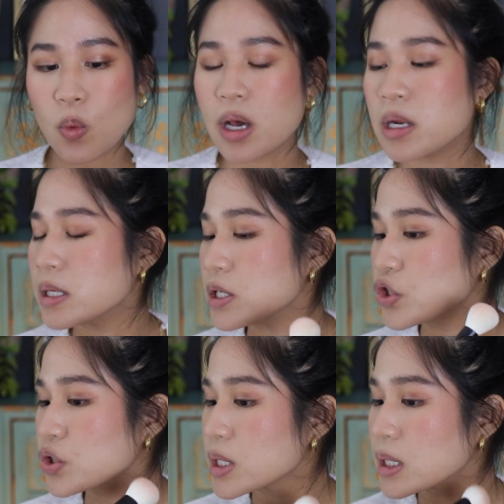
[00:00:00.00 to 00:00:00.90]
one
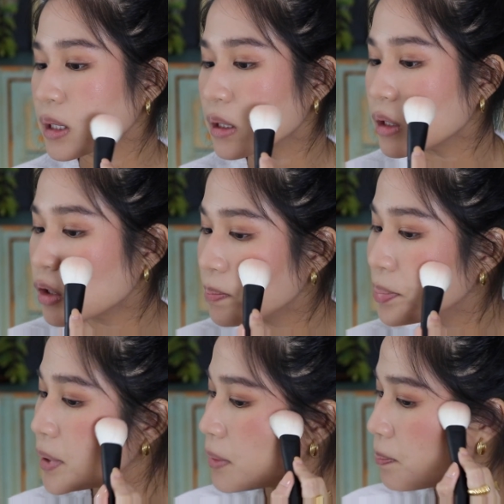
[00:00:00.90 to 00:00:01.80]
is just a little
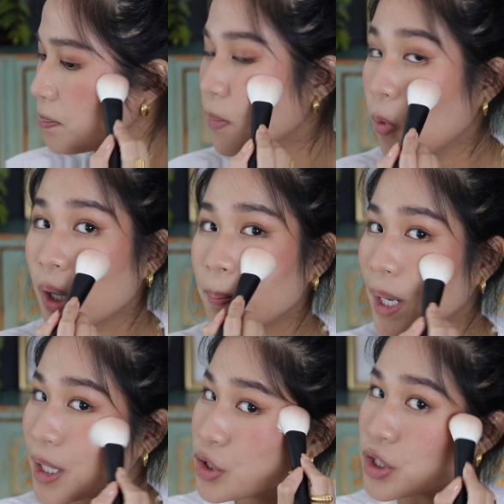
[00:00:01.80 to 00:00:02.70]
bit more
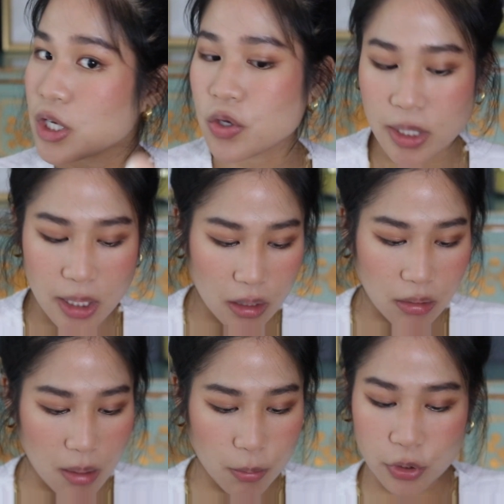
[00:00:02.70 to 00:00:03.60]
punchy. You get a
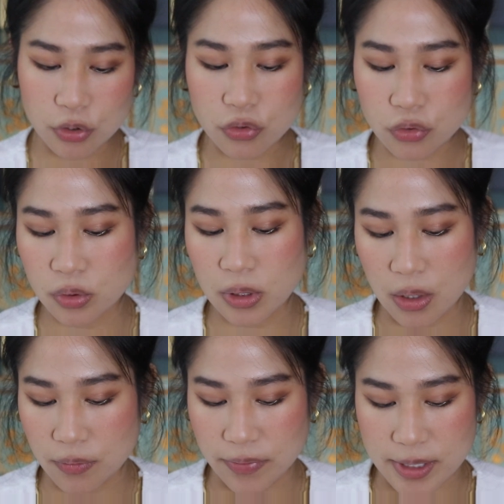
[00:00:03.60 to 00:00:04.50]
lot more control out
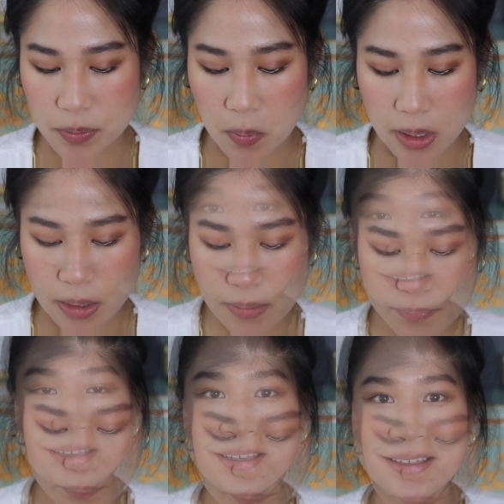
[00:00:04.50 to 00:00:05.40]
of this one.
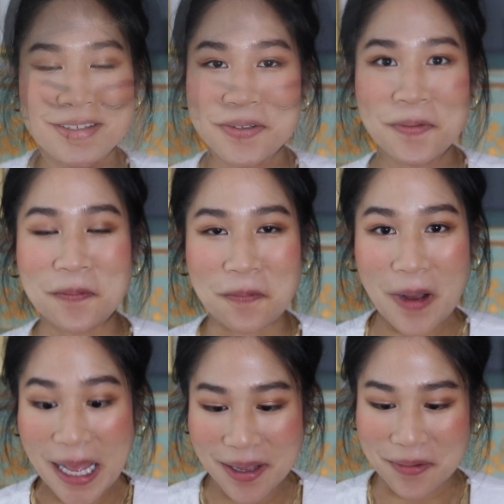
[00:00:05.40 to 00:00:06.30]
So,
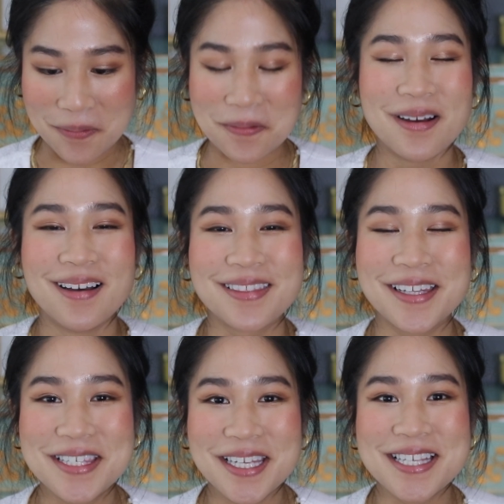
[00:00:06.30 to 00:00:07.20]
wow,
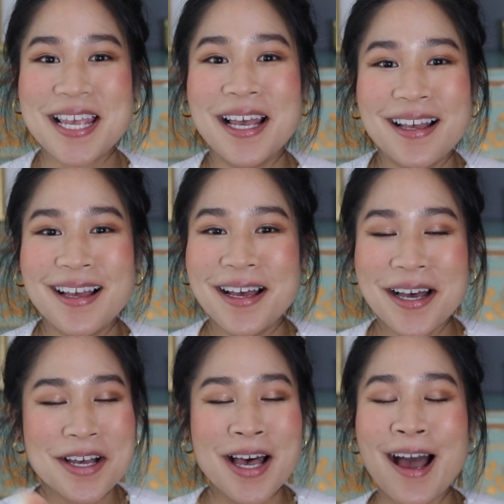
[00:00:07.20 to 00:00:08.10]
this is
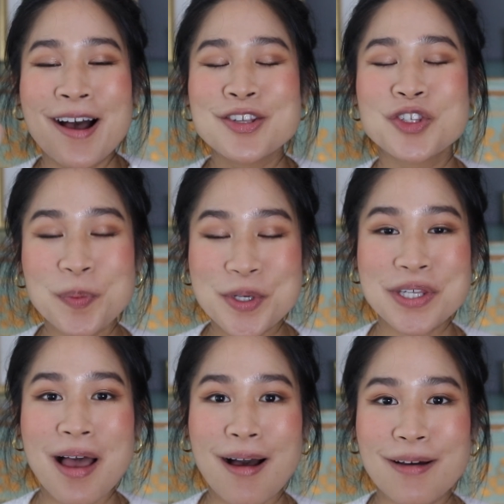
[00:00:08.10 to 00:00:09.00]
super
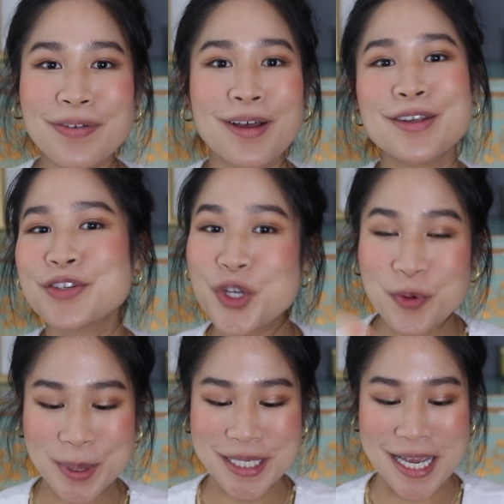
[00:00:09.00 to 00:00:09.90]
soft,
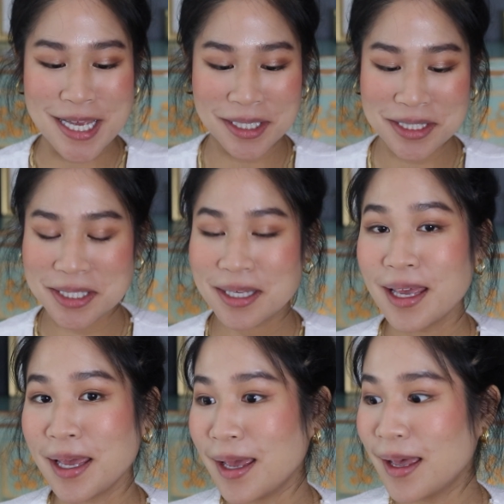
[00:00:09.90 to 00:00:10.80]
super dense,
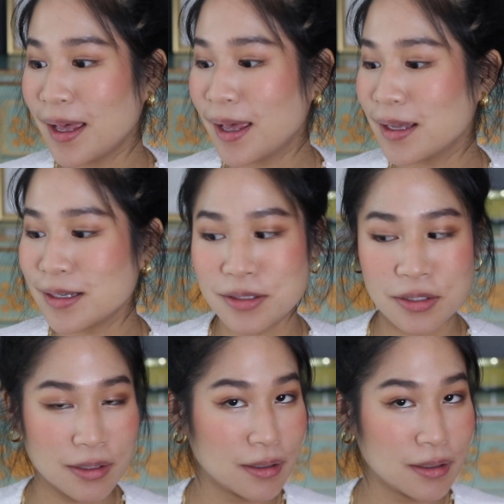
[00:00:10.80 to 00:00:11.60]
and